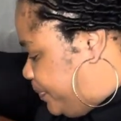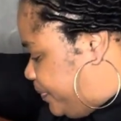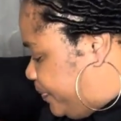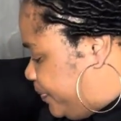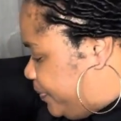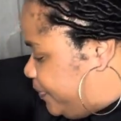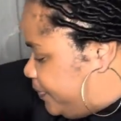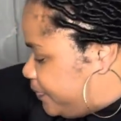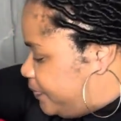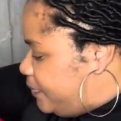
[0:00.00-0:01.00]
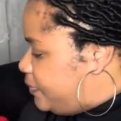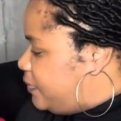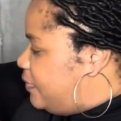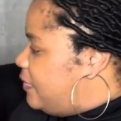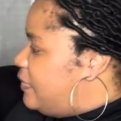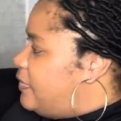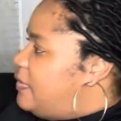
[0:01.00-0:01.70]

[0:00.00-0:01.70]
No one is speaking in this clip.